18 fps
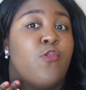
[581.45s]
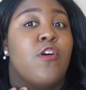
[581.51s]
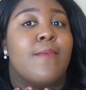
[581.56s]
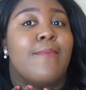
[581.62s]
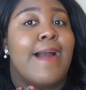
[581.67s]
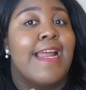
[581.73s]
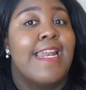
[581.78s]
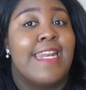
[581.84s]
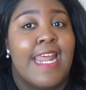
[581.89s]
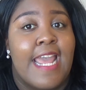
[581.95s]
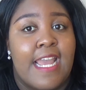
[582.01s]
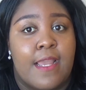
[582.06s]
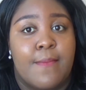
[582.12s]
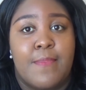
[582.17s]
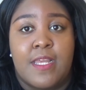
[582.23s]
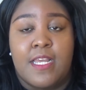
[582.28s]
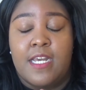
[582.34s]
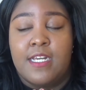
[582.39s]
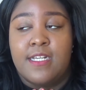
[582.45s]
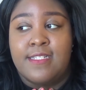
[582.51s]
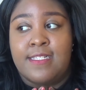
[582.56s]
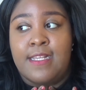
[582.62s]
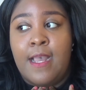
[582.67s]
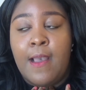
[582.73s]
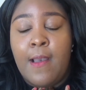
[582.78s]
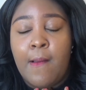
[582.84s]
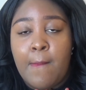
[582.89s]
or my neck because
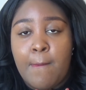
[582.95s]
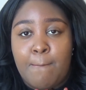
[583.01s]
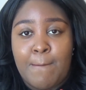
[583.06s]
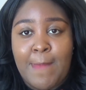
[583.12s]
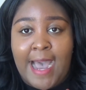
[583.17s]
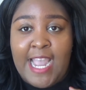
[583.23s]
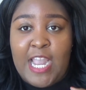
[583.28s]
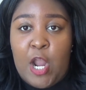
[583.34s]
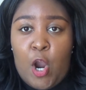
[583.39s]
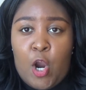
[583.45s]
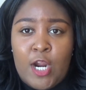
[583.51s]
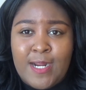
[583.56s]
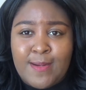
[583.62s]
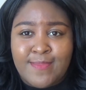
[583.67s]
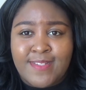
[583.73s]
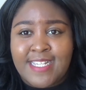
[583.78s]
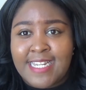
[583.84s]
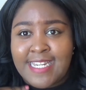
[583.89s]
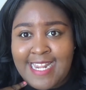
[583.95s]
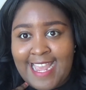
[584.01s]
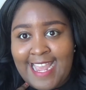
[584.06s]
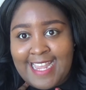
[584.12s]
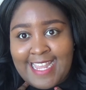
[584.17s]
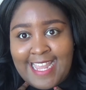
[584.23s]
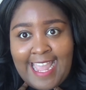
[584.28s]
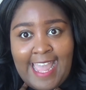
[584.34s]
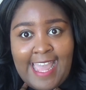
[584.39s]
my arms, neck,